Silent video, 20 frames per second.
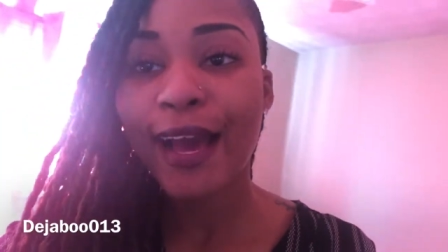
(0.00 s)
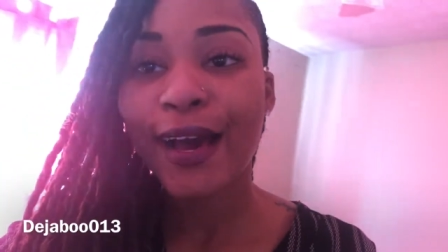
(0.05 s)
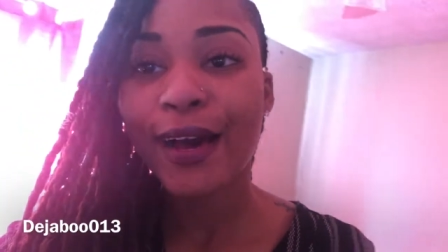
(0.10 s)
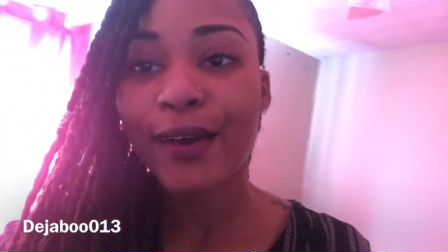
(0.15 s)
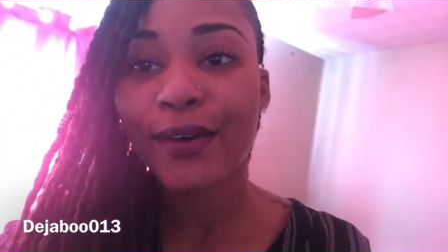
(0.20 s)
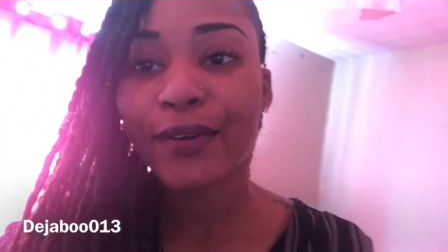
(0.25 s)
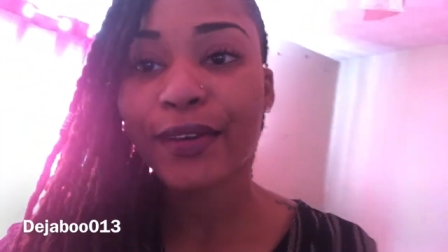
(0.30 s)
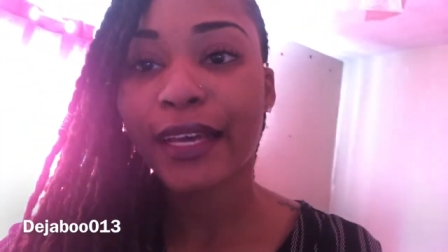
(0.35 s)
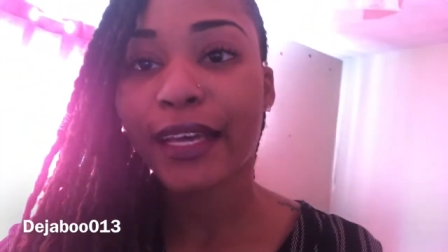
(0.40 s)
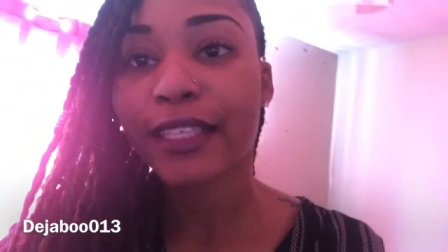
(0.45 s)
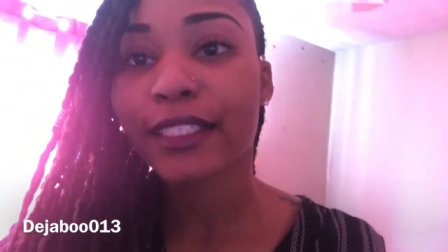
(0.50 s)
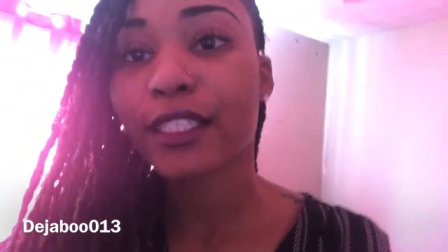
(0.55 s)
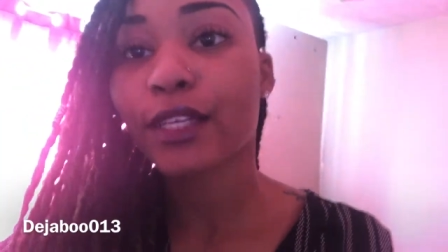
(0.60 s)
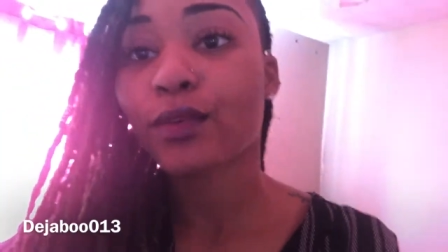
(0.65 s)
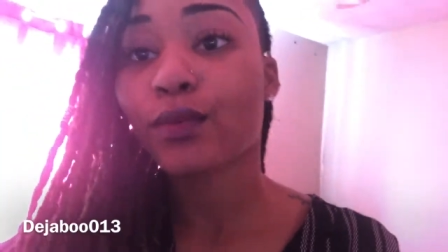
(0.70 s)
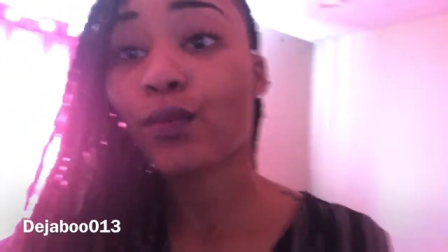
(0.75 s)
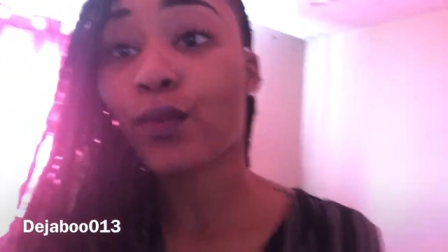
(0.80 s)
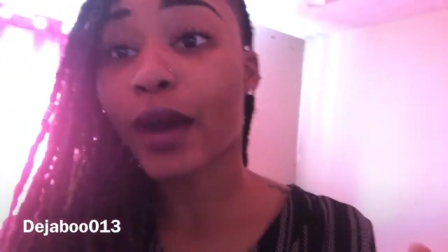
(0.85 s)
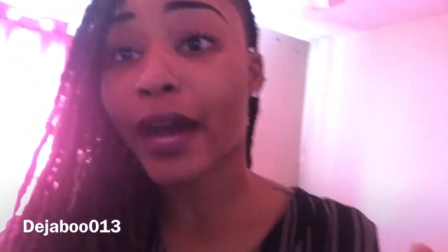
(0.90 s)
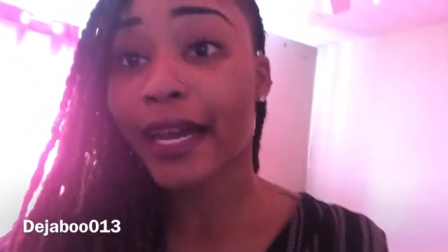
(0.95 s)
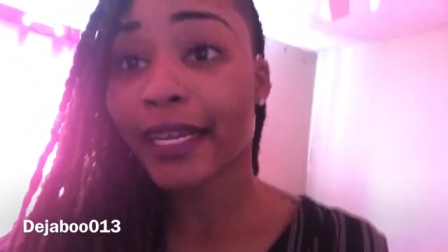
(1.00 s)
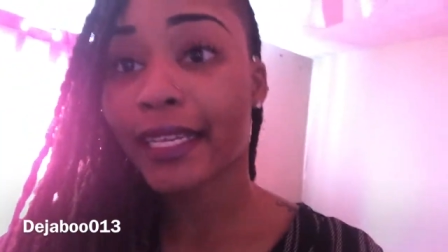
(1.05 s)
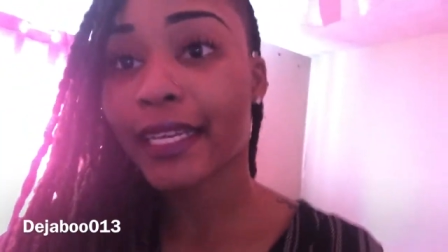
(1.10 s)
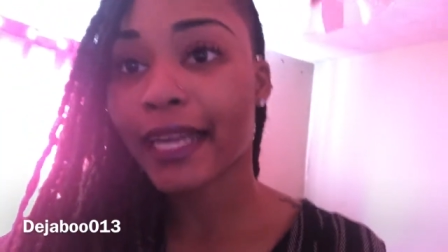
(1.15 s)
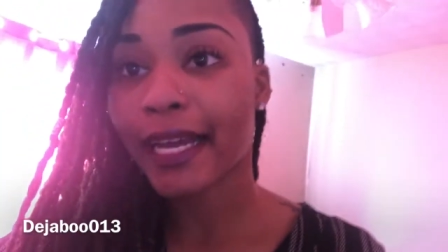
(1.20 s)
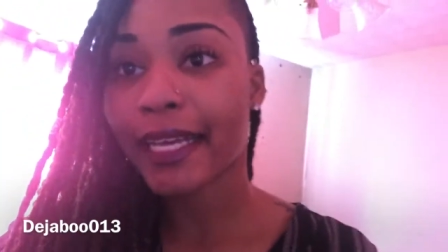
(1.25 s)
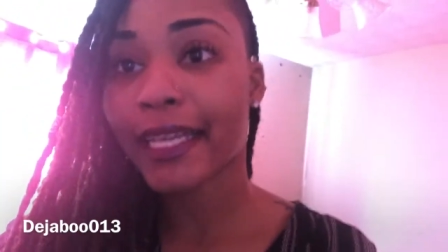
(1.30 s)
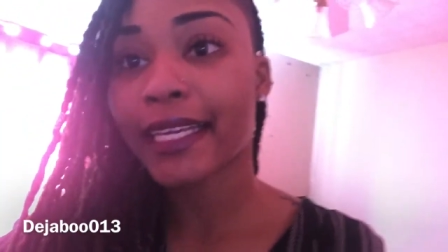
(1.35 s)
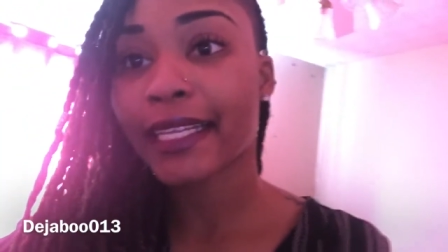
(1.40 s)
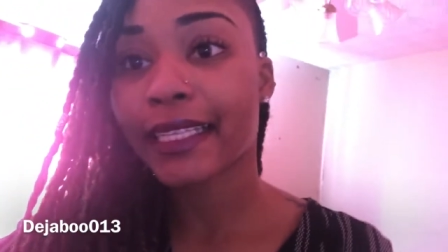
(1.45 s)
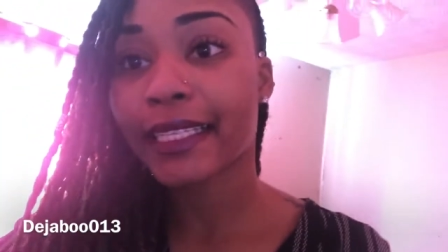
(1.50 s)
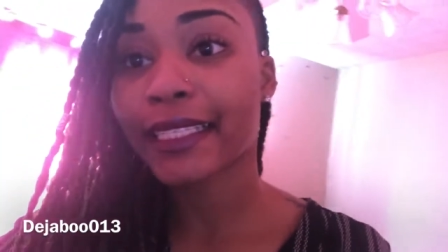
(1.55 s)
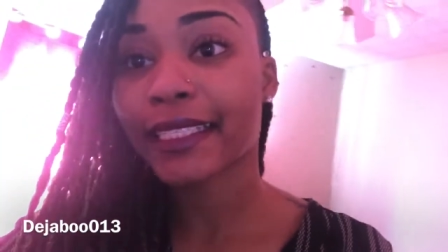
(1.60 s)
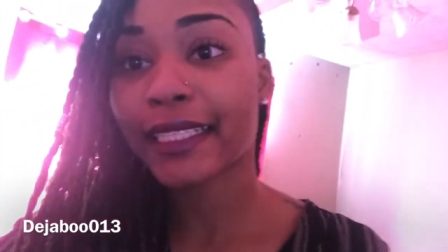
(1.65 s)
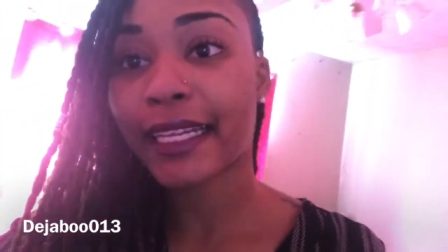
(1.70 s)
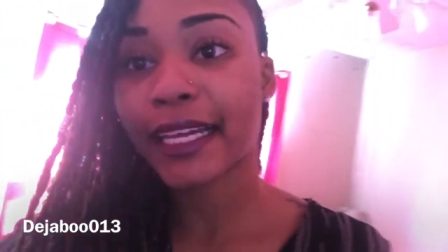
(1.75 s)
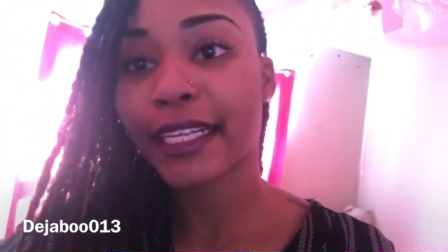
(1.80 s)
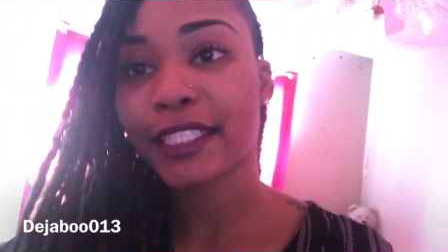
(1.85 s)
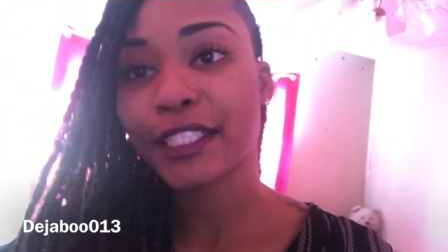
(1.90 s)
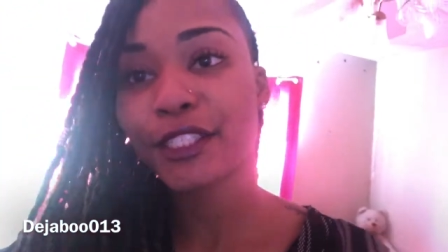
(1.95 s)
Okay, so why did I get this
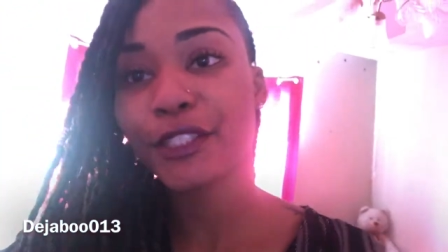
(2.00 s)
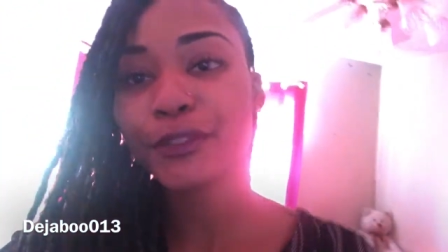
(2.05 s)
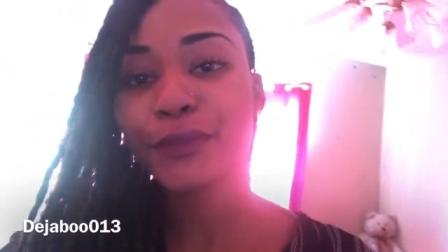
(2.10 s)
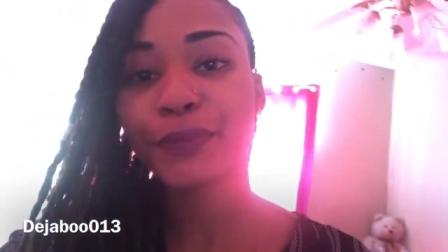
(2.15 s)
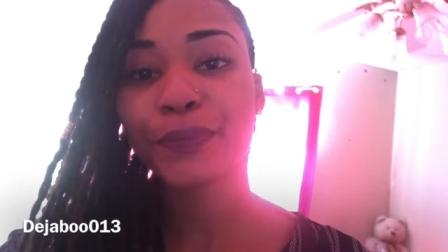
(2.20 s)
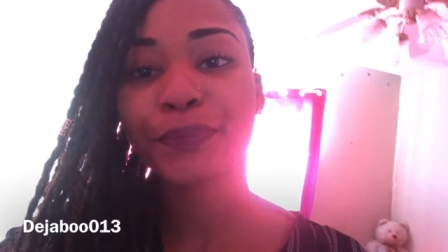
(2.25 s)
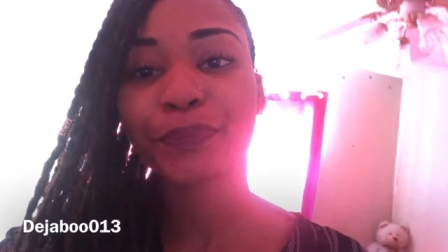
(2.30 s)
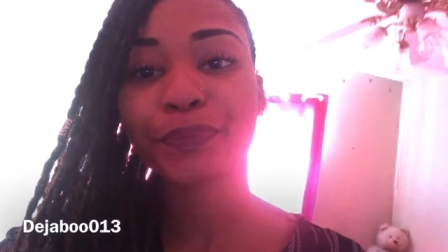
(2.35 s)
tattoo?